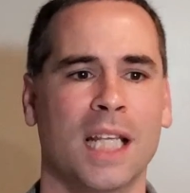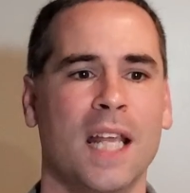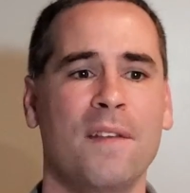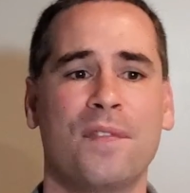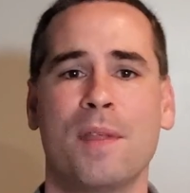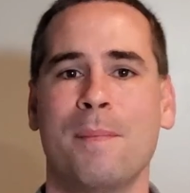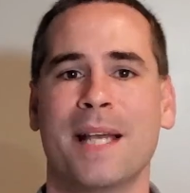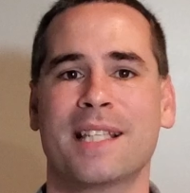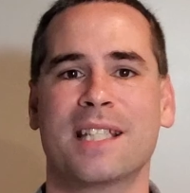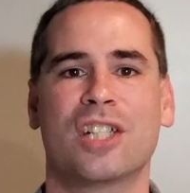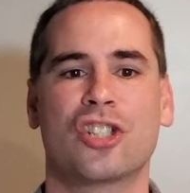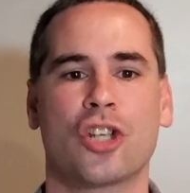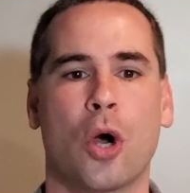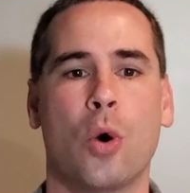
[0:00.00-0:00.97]
If the
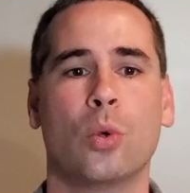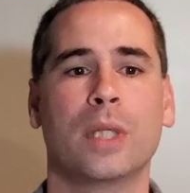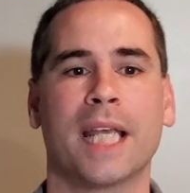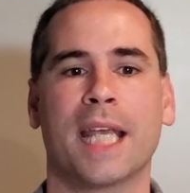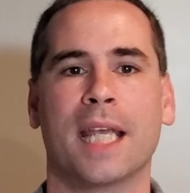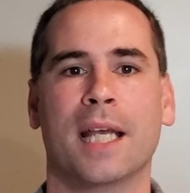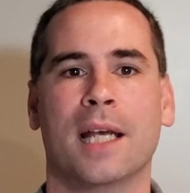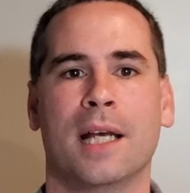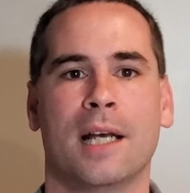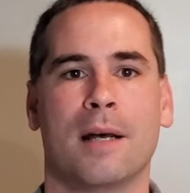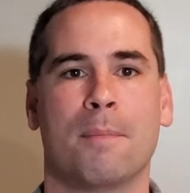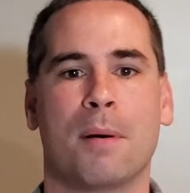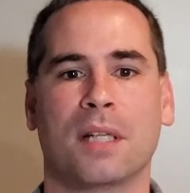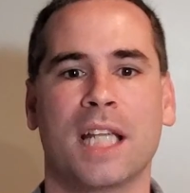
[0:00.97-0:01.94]
message is only
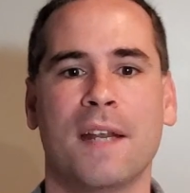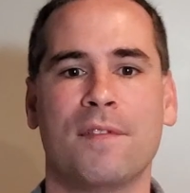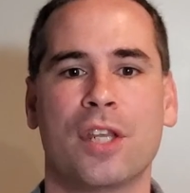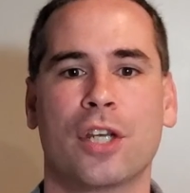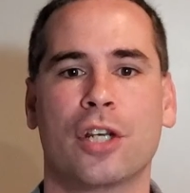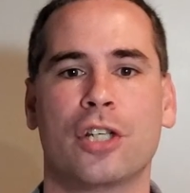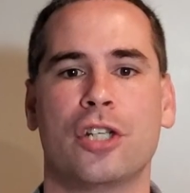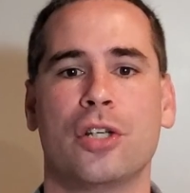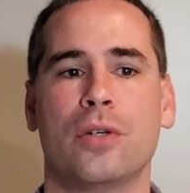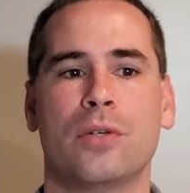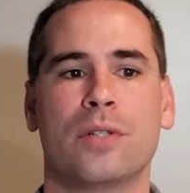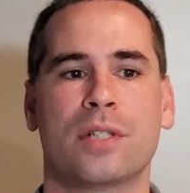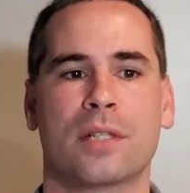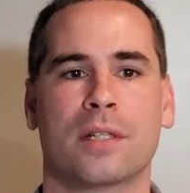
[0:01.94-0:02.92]
believe the good
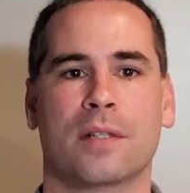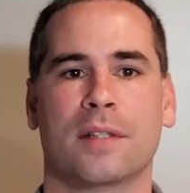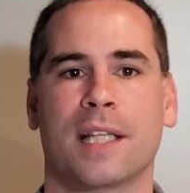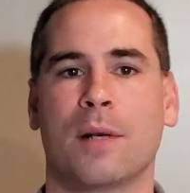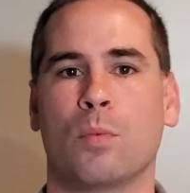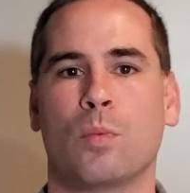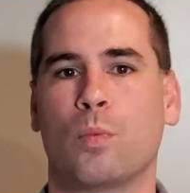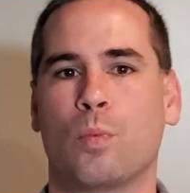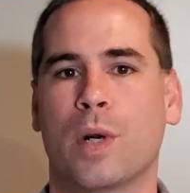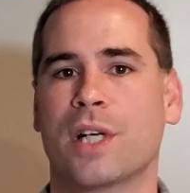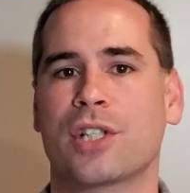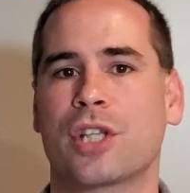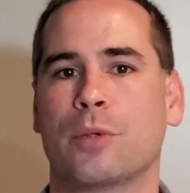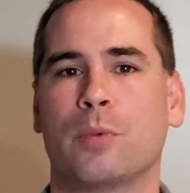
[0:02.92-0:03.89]
news, then
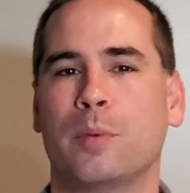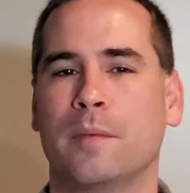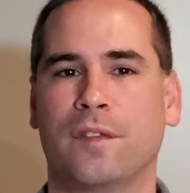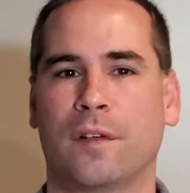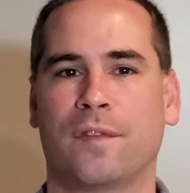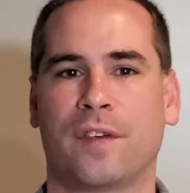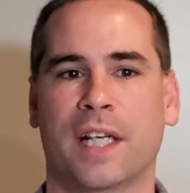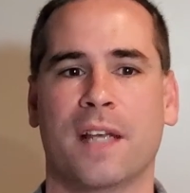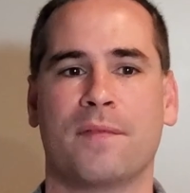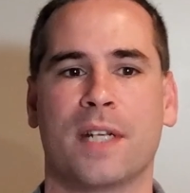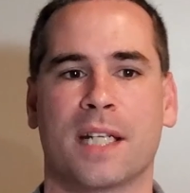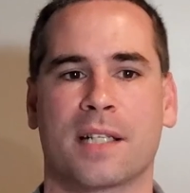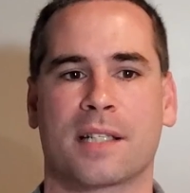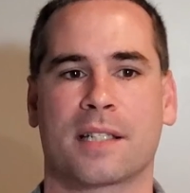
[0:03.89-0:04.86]
where's the room for
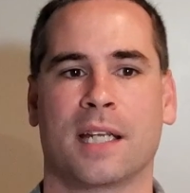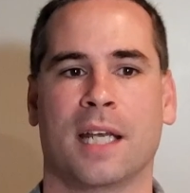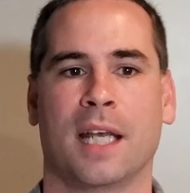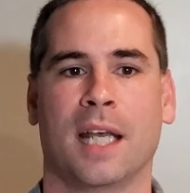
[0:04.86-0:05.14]
forgiveness?